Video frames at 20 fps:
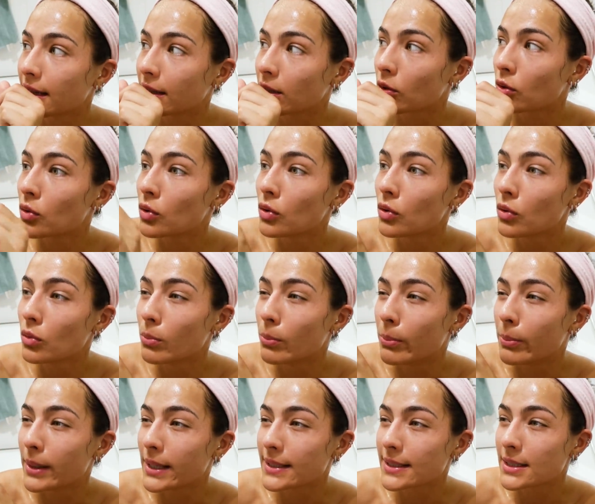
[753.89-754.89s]
like your whole
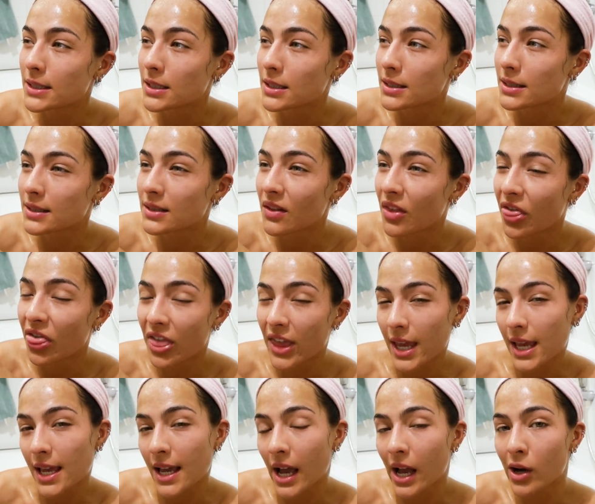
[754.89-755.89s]
business
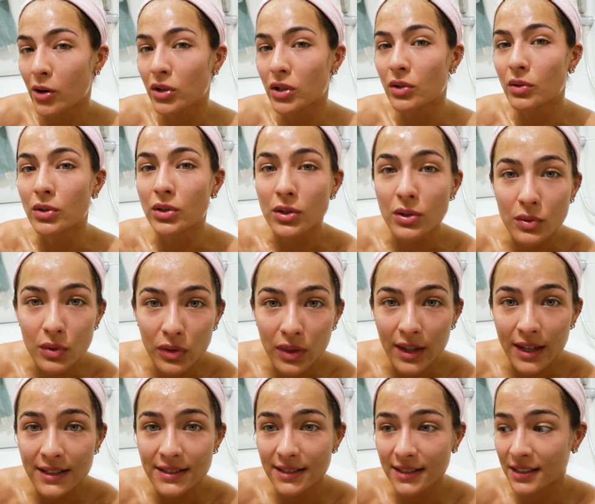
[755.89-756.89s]
thing, how you do
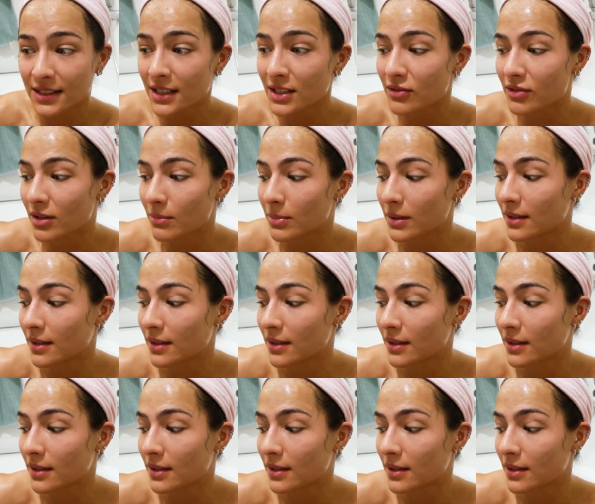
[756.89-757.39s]
things, et cetera.